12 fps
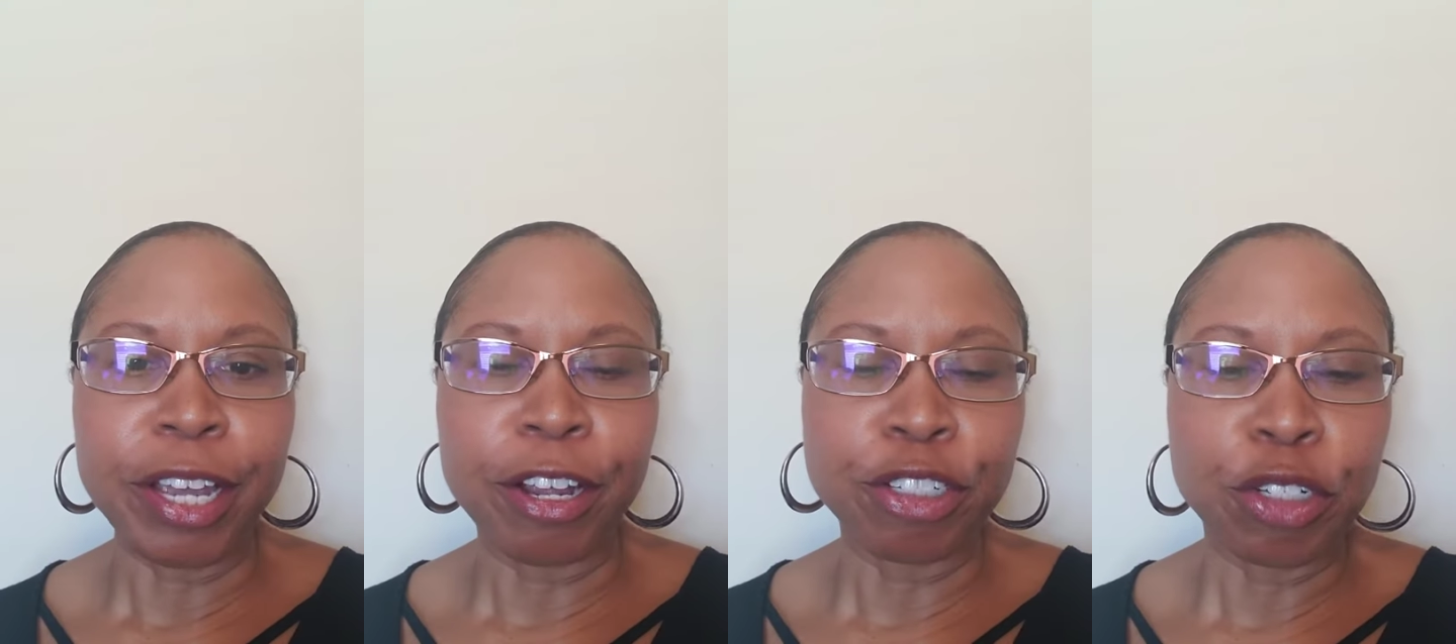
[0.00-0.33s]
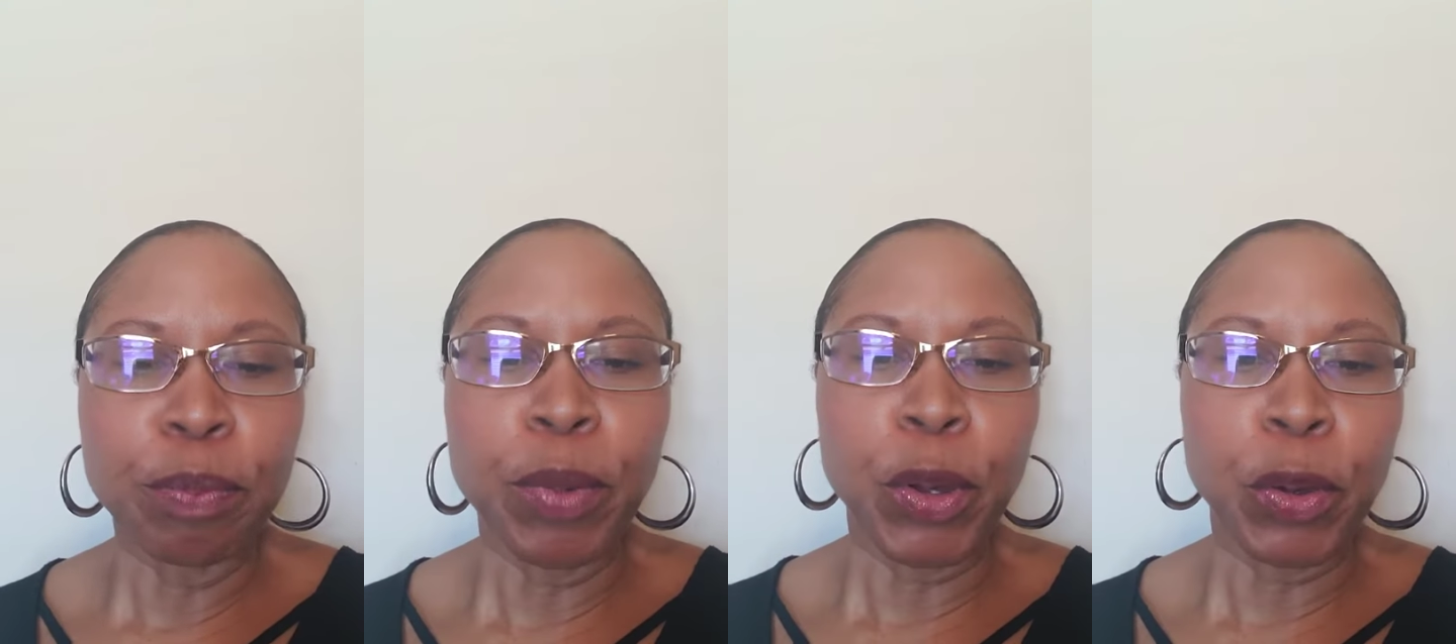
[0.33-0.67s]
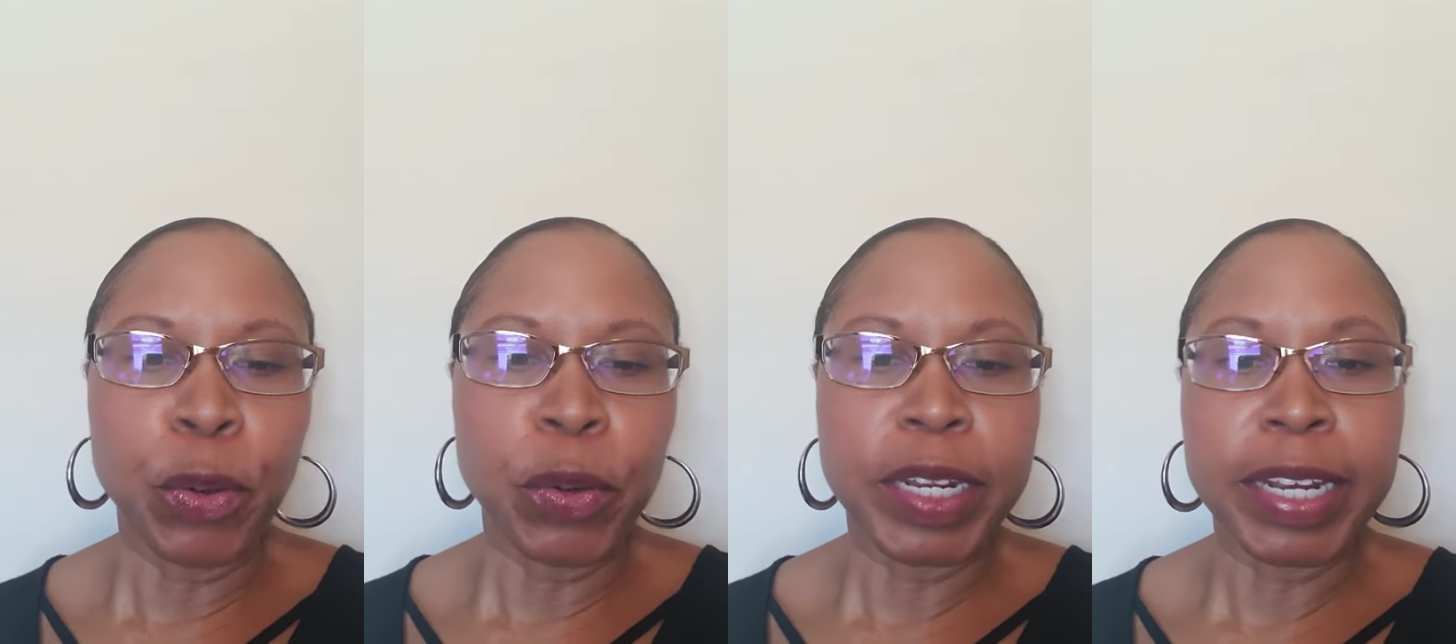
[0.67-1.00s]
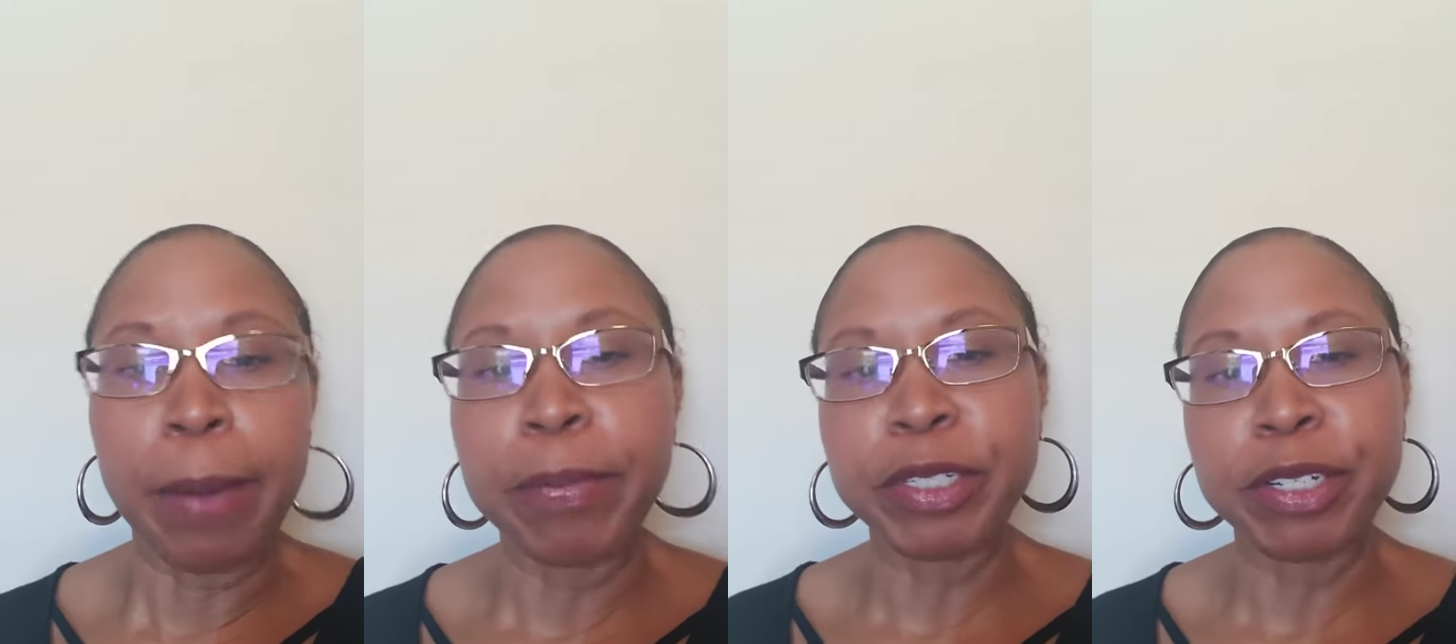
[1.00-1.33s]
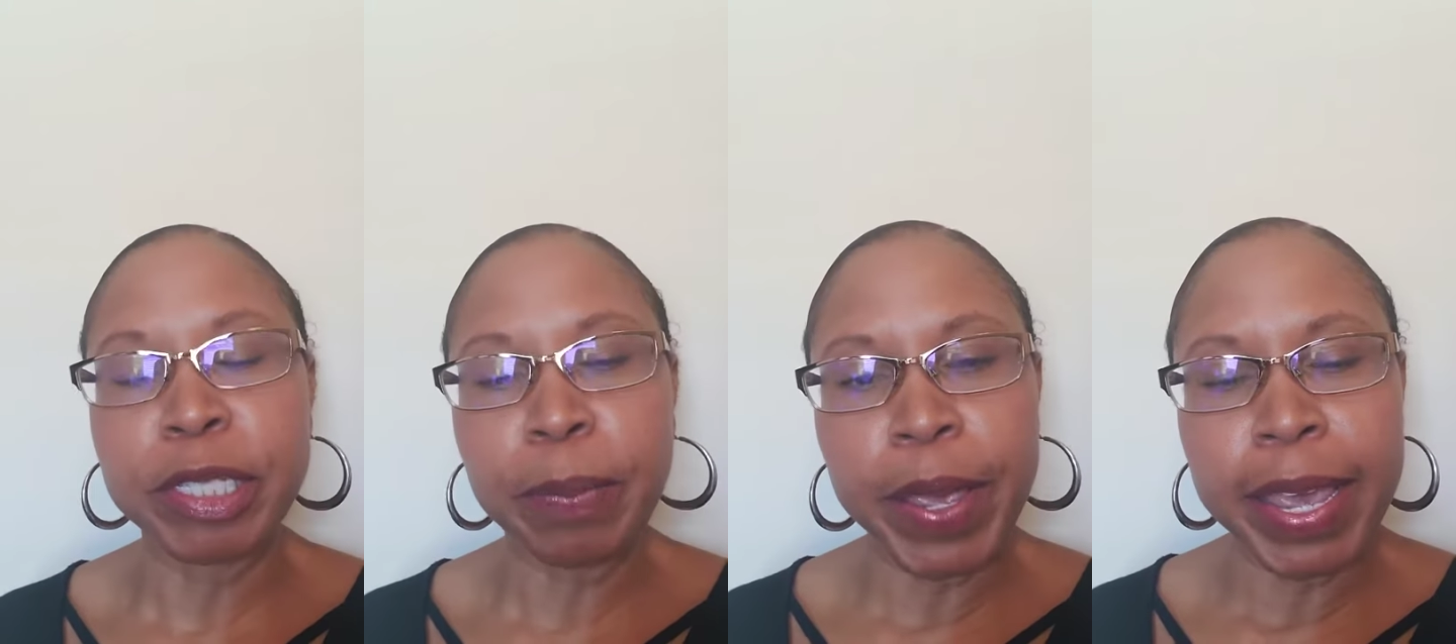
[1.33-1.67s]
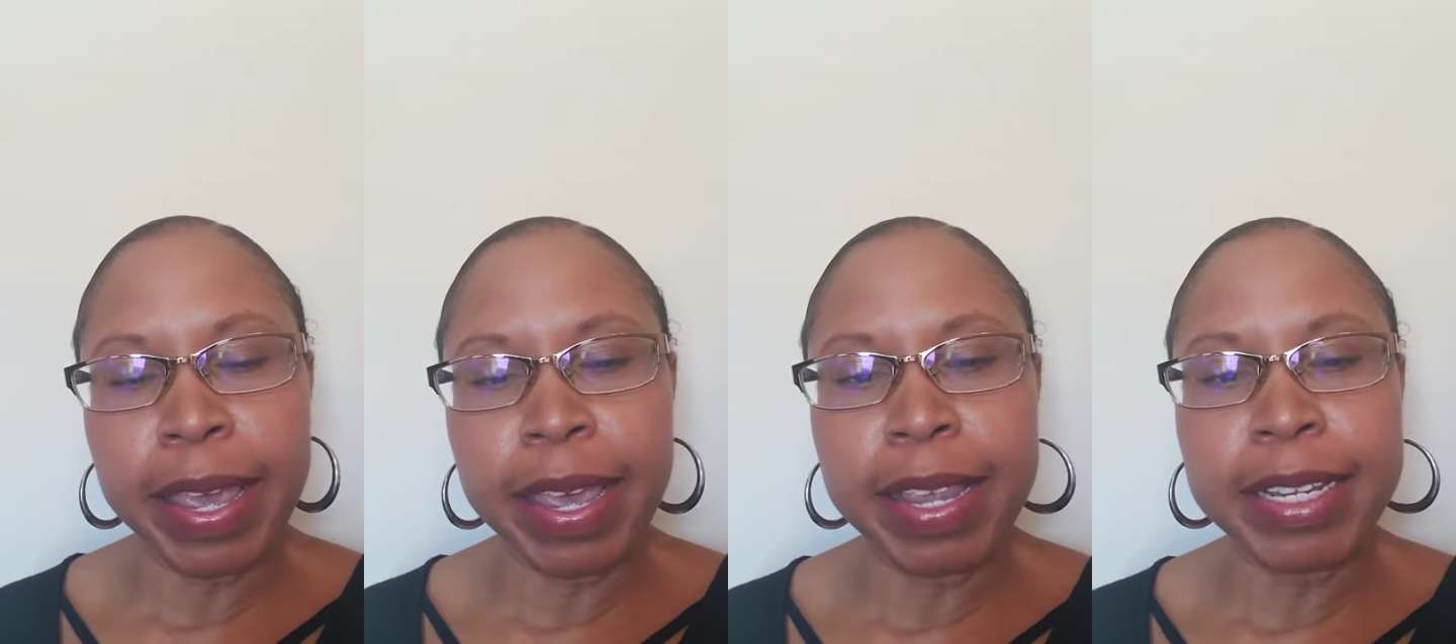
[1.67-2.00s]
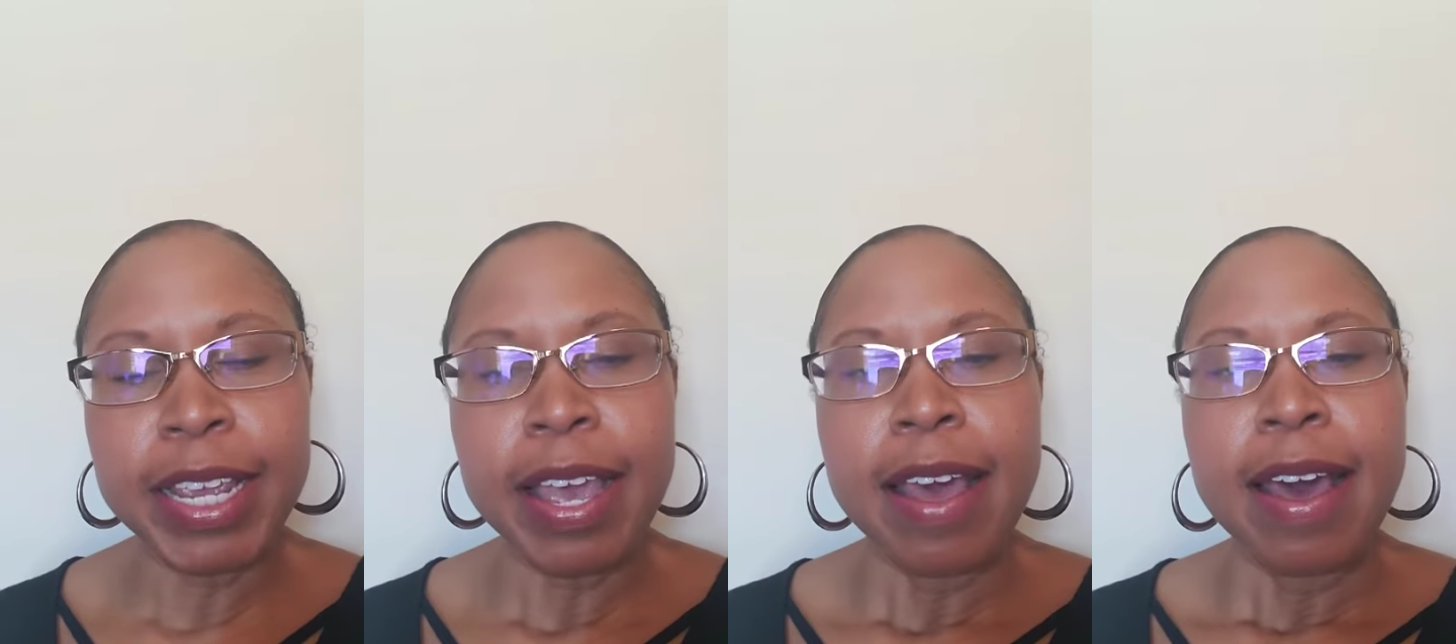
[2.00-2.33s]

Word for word: usher mode and I participate